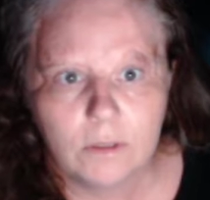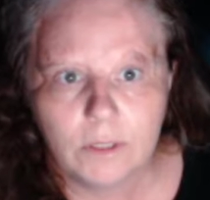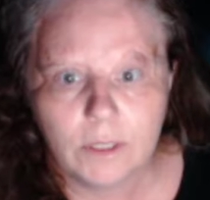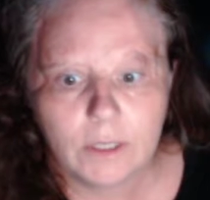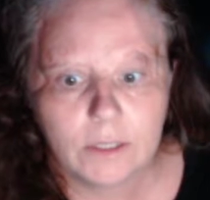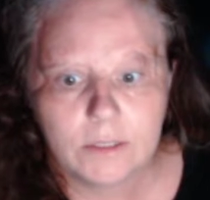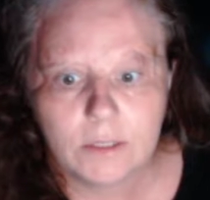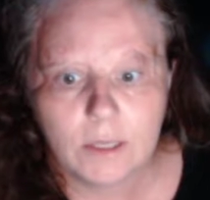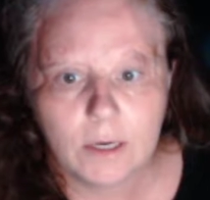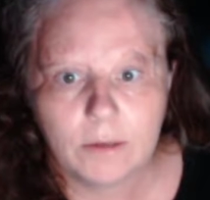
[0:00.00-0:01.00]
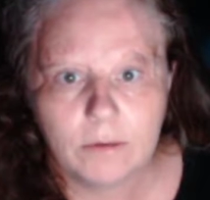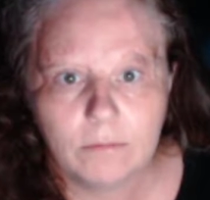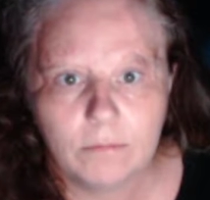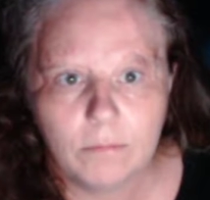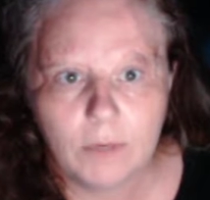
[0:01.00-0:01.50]
Yeah, see that
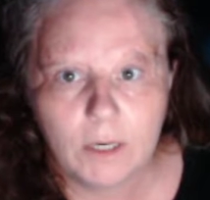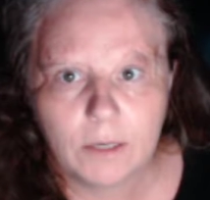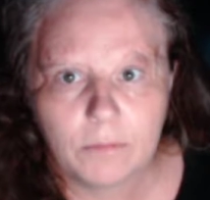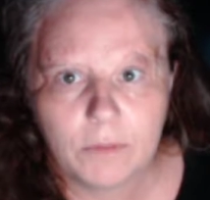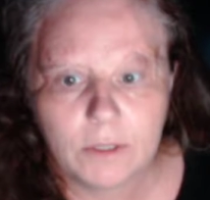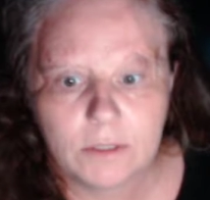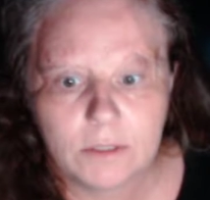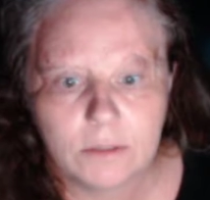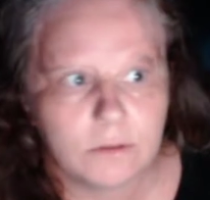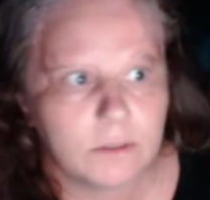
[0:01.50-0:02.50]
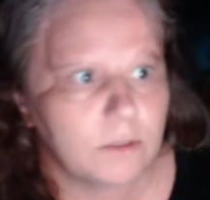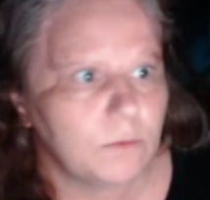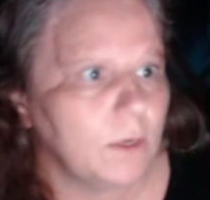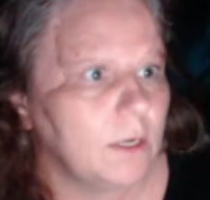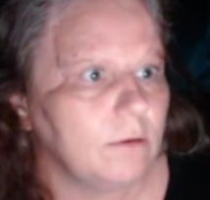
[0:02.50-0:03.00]
bottom thing still says
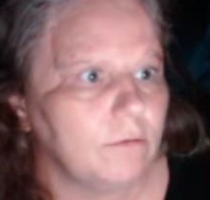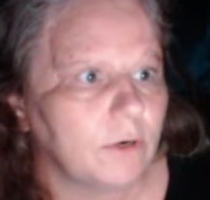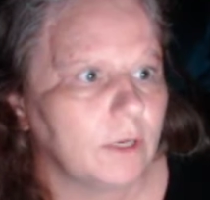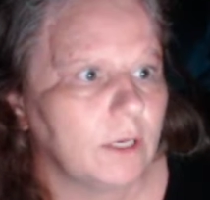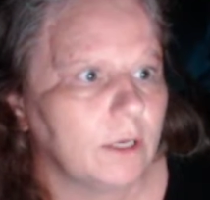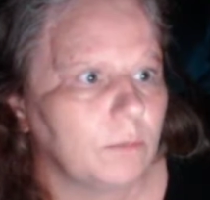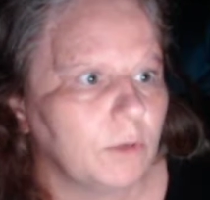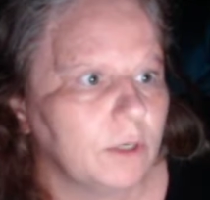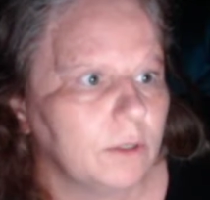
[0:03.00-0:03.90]
waiting for camera.